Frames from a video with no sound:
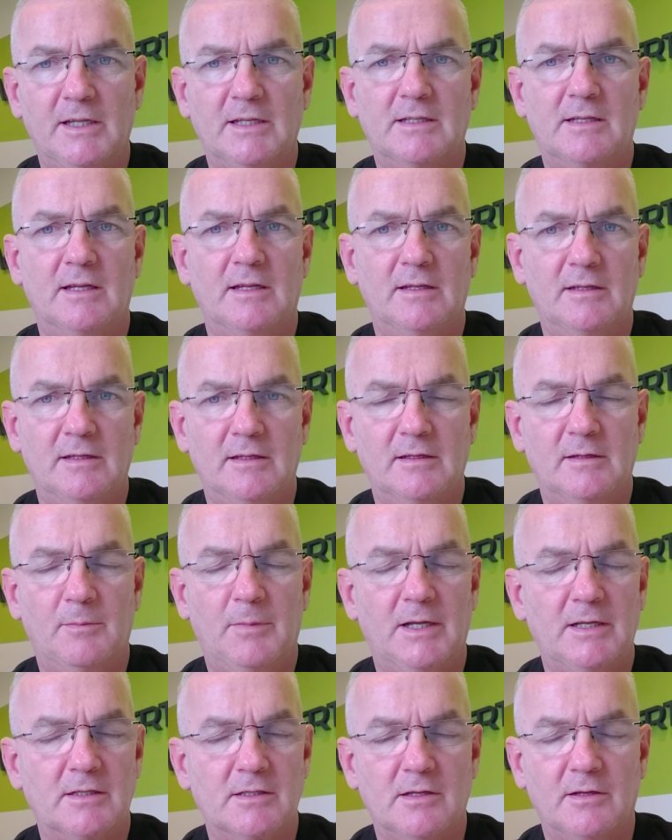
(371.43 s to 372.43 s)
It
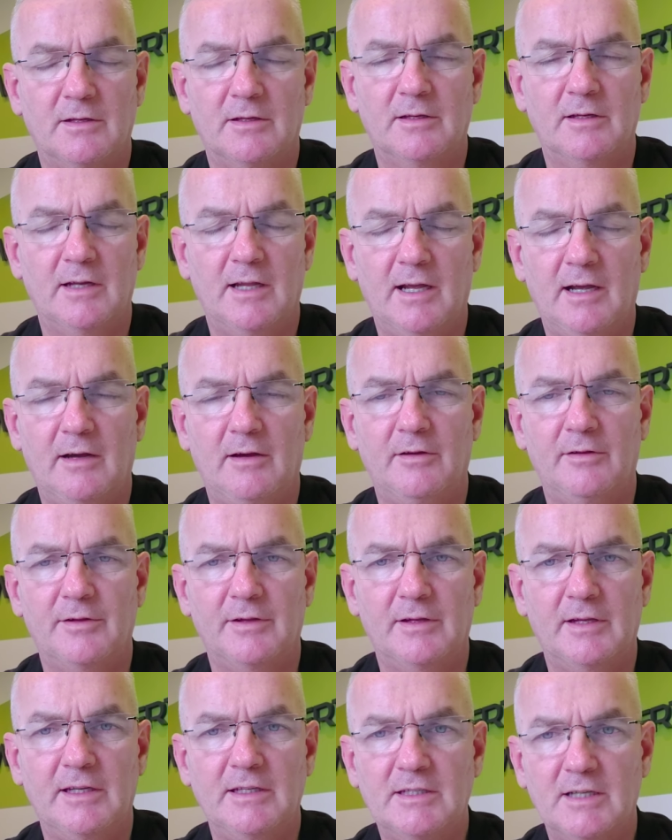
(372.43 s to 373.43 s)
depends on how
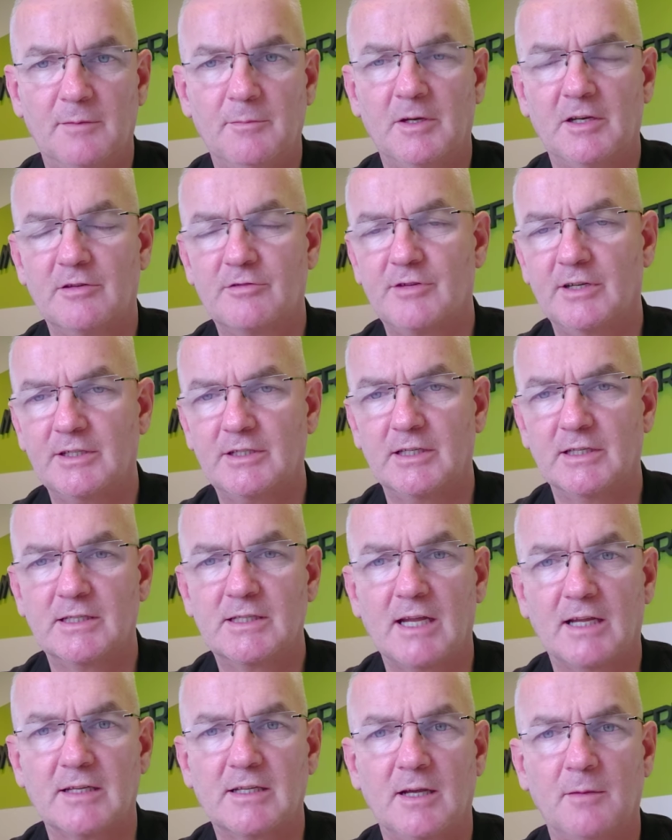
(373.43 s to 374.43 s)
each administration
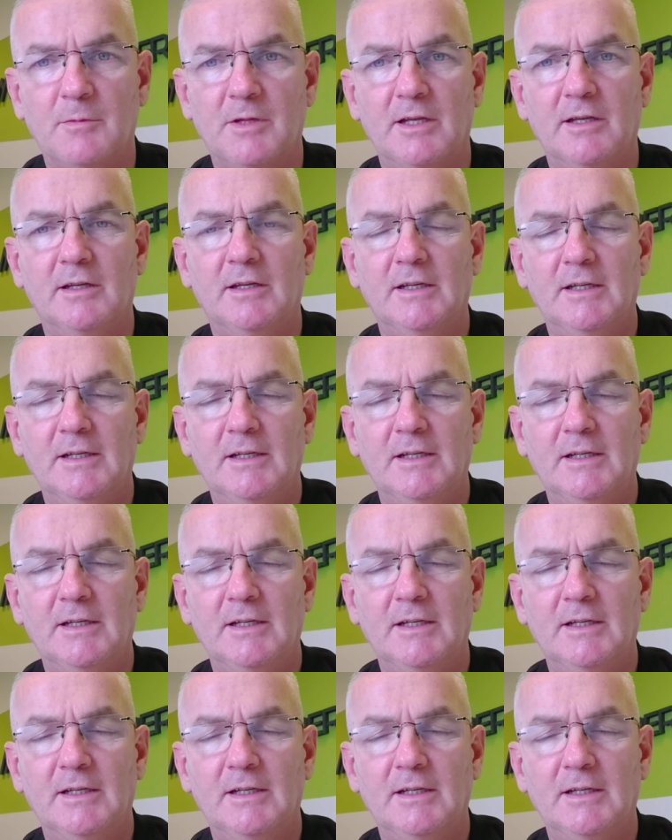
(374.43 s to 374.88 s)
sets up the